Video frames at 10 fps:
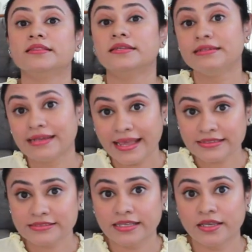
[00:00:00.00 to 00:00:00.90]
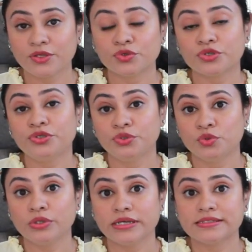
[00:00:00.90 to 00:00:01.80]
The next thing you could
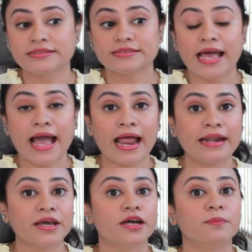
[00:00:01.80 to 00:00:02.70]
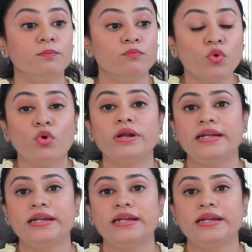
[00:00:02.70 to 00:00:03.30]
do is add more